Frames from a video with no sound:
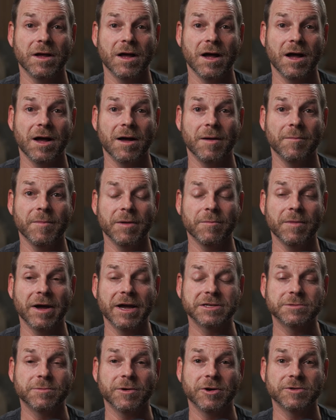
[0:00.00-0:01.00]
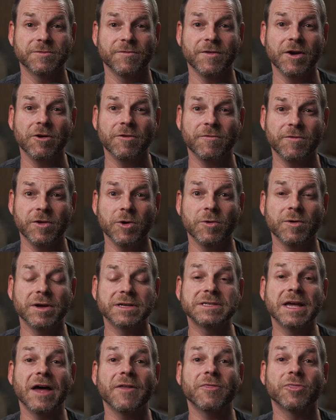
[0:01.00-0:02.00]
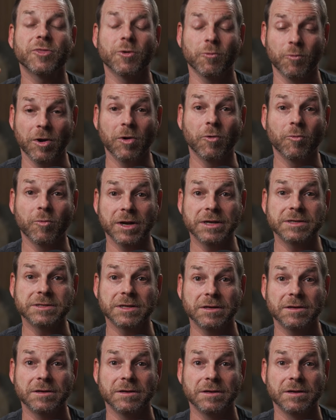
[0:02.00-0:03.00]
in my experience, very few is that the real reason.